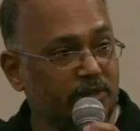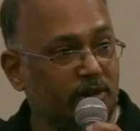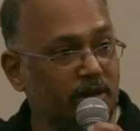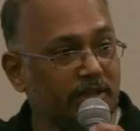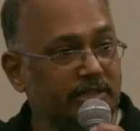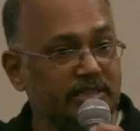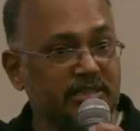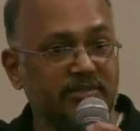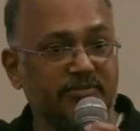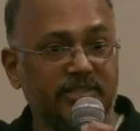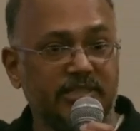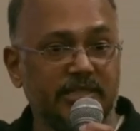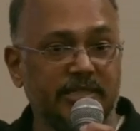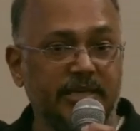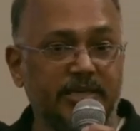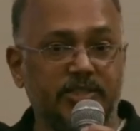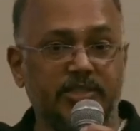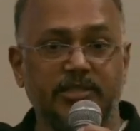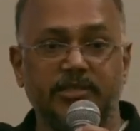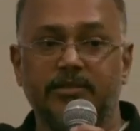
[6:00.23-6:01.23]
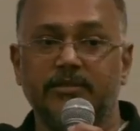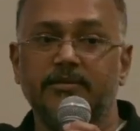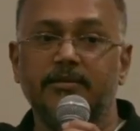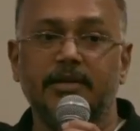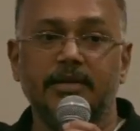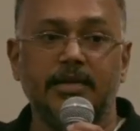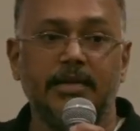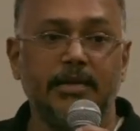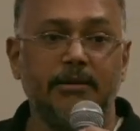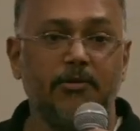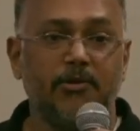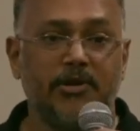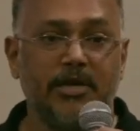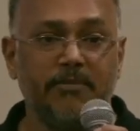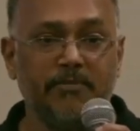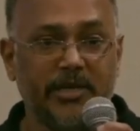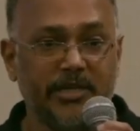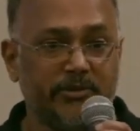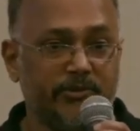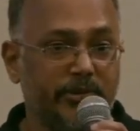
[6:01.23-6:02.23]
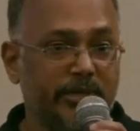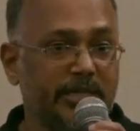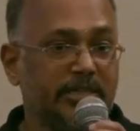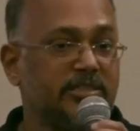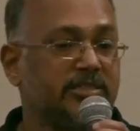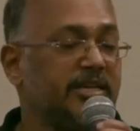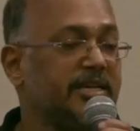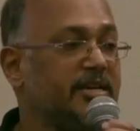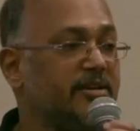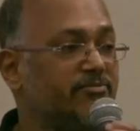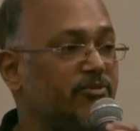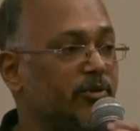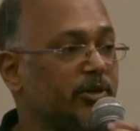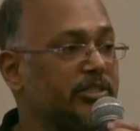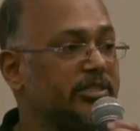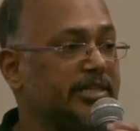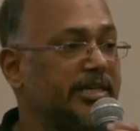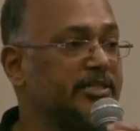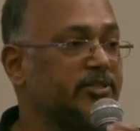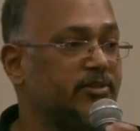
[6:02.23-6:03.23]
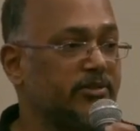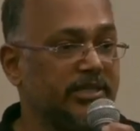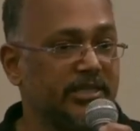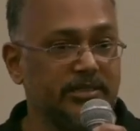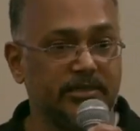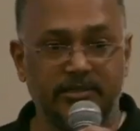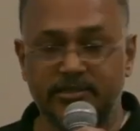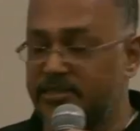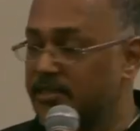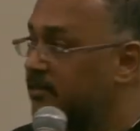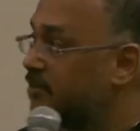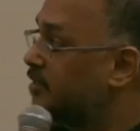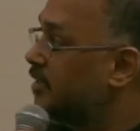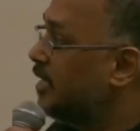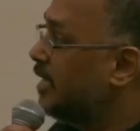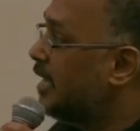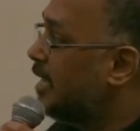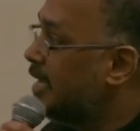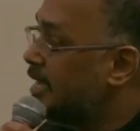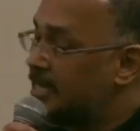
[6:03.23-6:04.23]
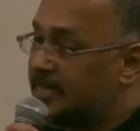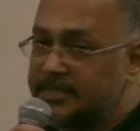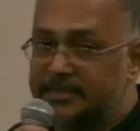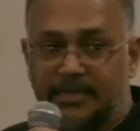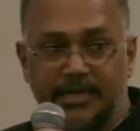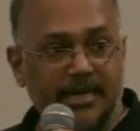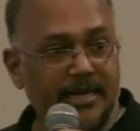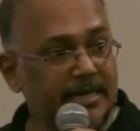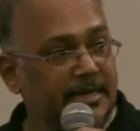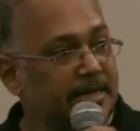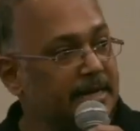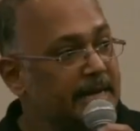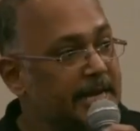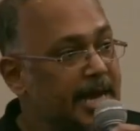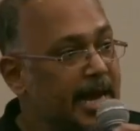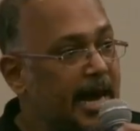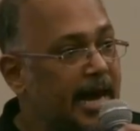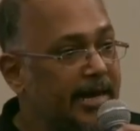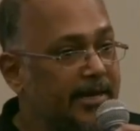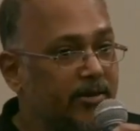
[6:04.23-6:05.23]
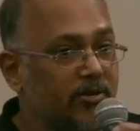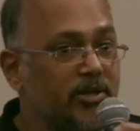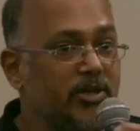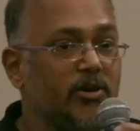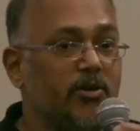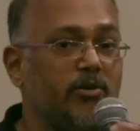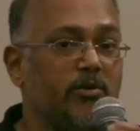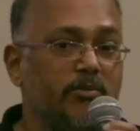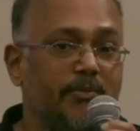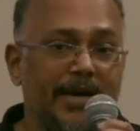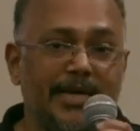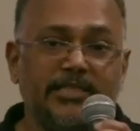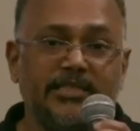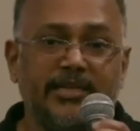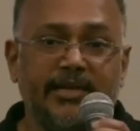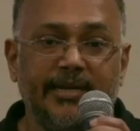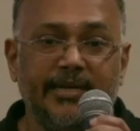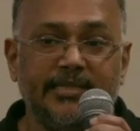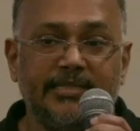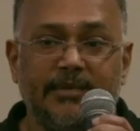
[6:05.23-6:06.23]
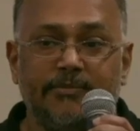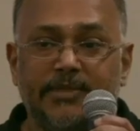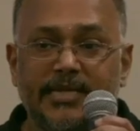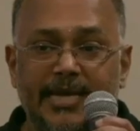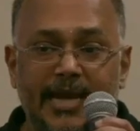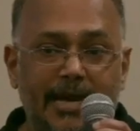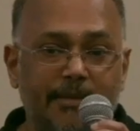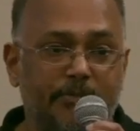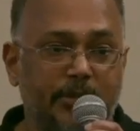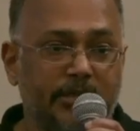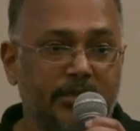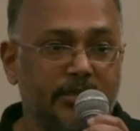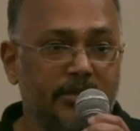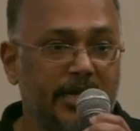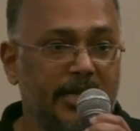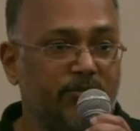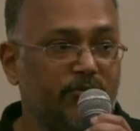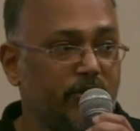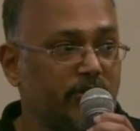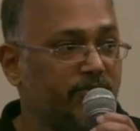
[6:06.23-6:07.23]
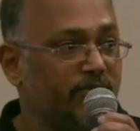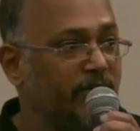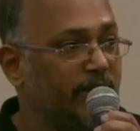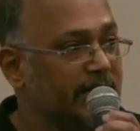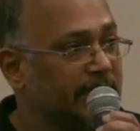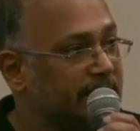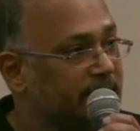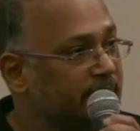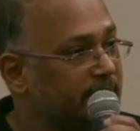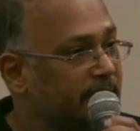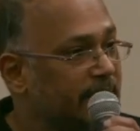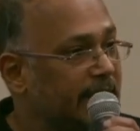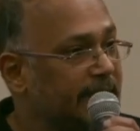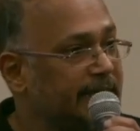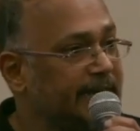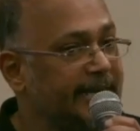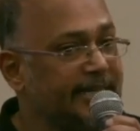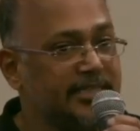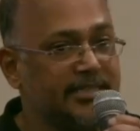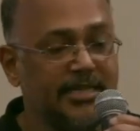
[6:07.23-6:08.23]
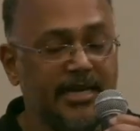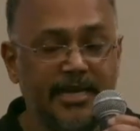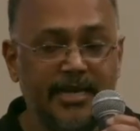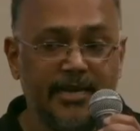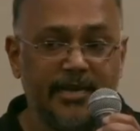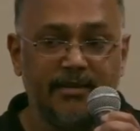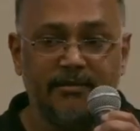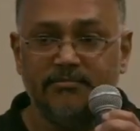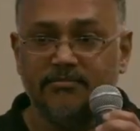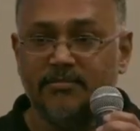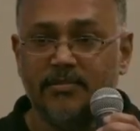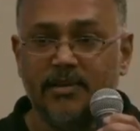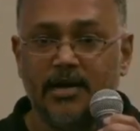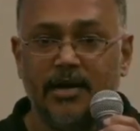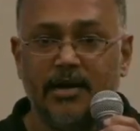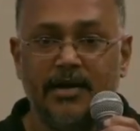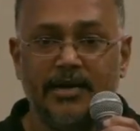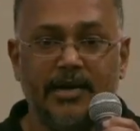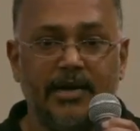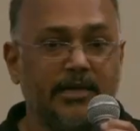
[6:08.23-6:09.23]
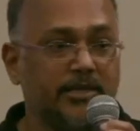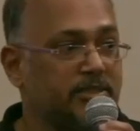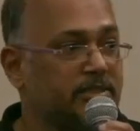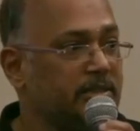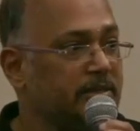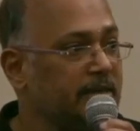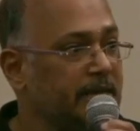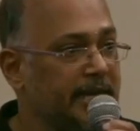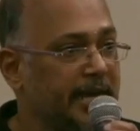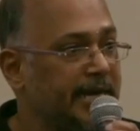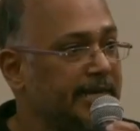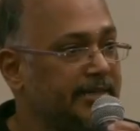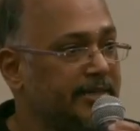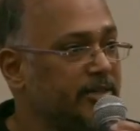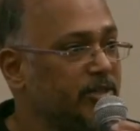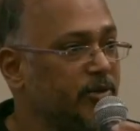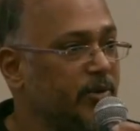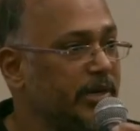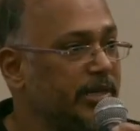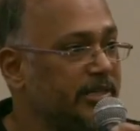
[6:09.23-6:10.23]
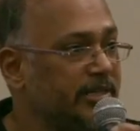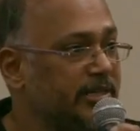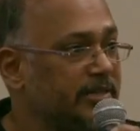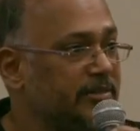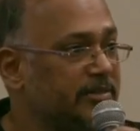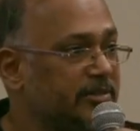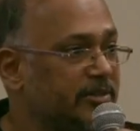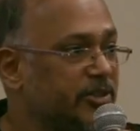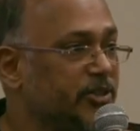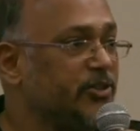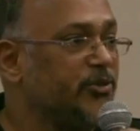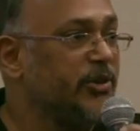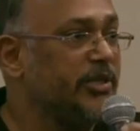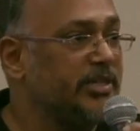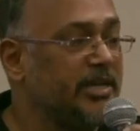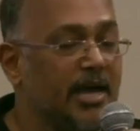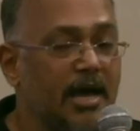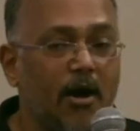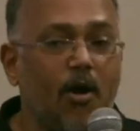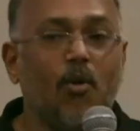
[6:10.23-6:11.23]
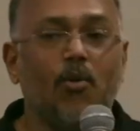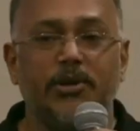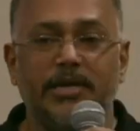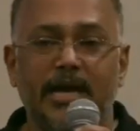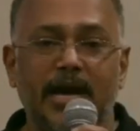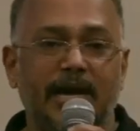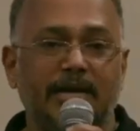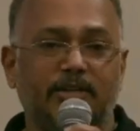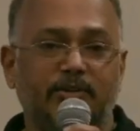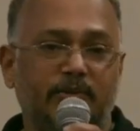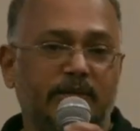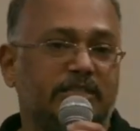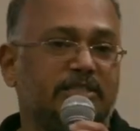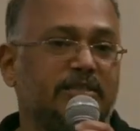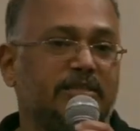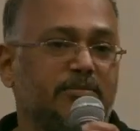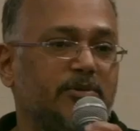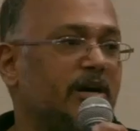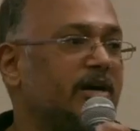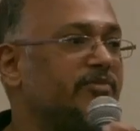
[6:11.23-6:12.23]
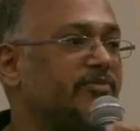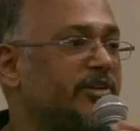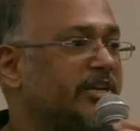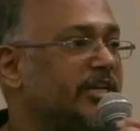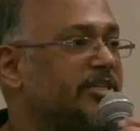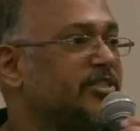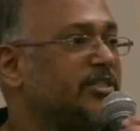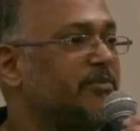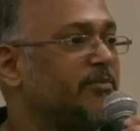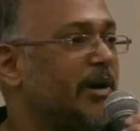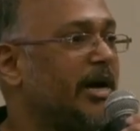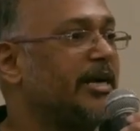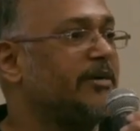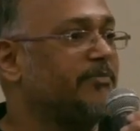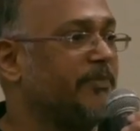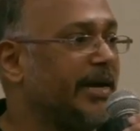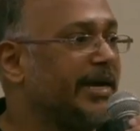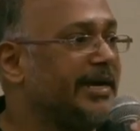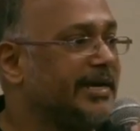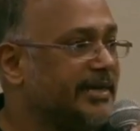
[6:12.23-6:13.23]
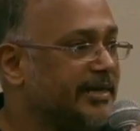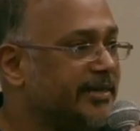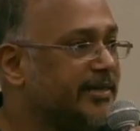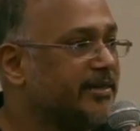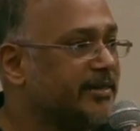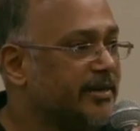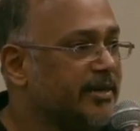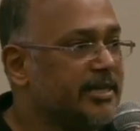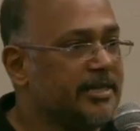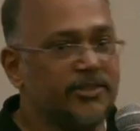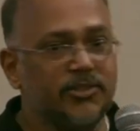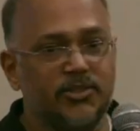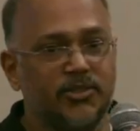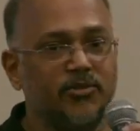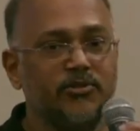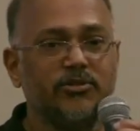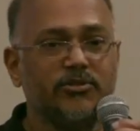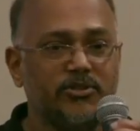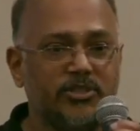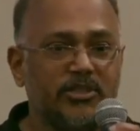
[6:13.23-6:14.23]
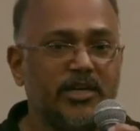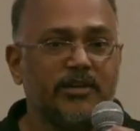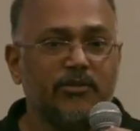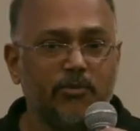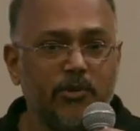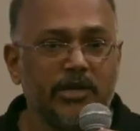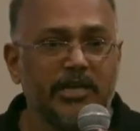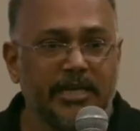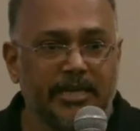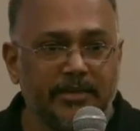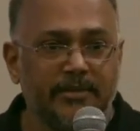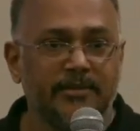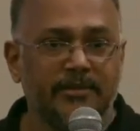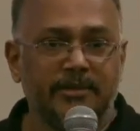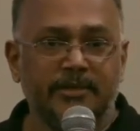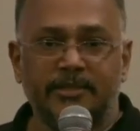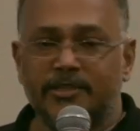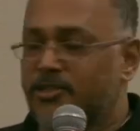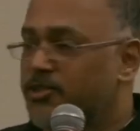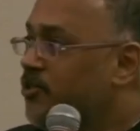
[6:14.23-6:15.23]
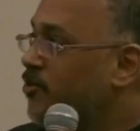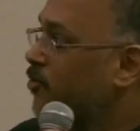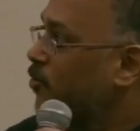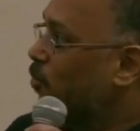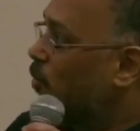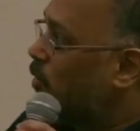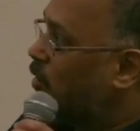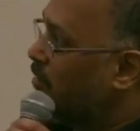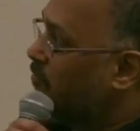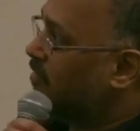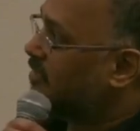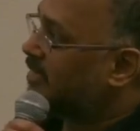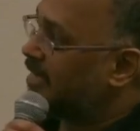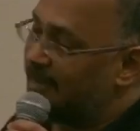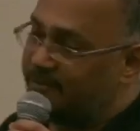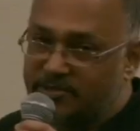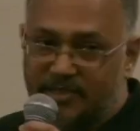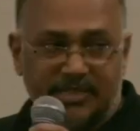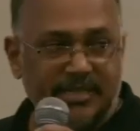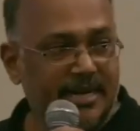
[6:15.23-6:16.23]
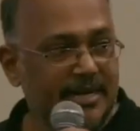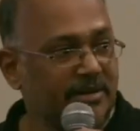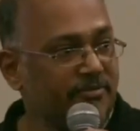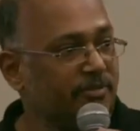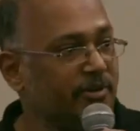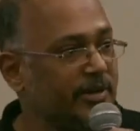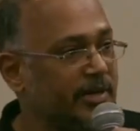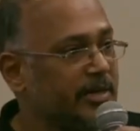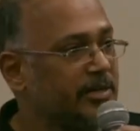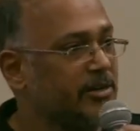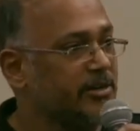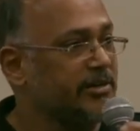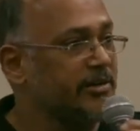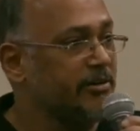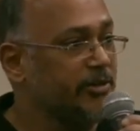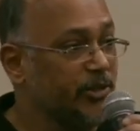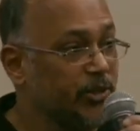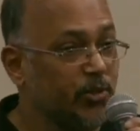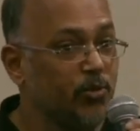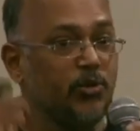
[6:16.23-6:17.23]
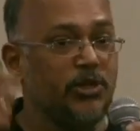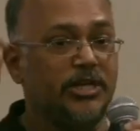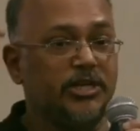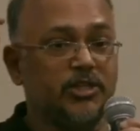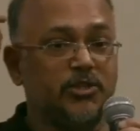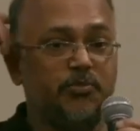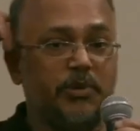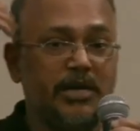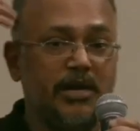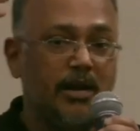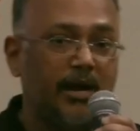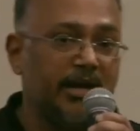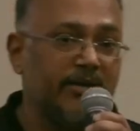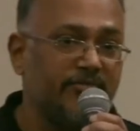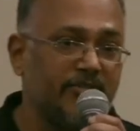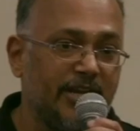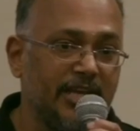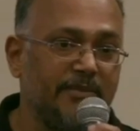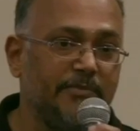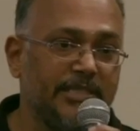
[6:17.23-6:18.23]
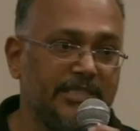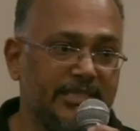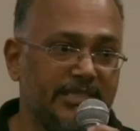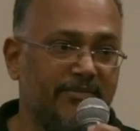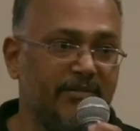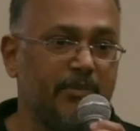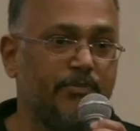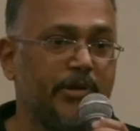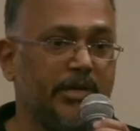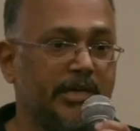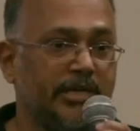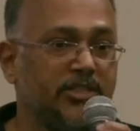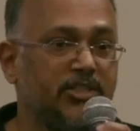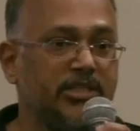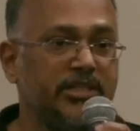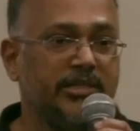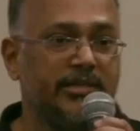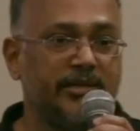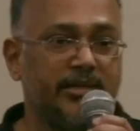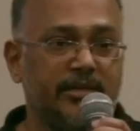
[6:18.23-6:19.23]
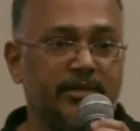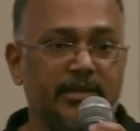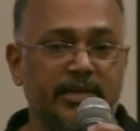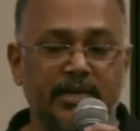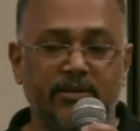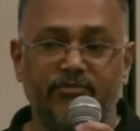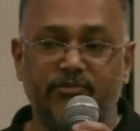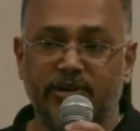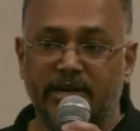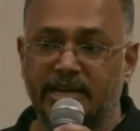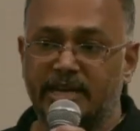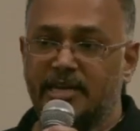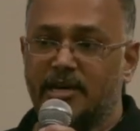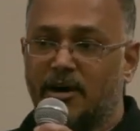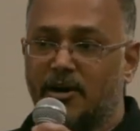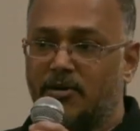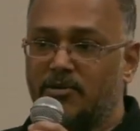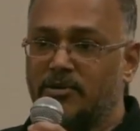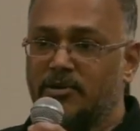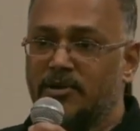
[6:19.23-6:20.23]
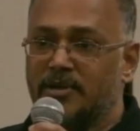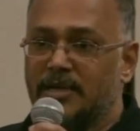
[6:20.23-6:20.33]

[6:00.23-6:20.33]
all this investigation. Okay, my query is taking 40 seconds to return the result. Then, I don't know, magically something happened, it worked fine. And next day, I asked, hey, I didn't do anything. Did you do anything? Oh yeah, I tweaked some configuration at my end, so it started working. So you always have that kind of you need to spend a lot of time as a developer and engineer in figuring out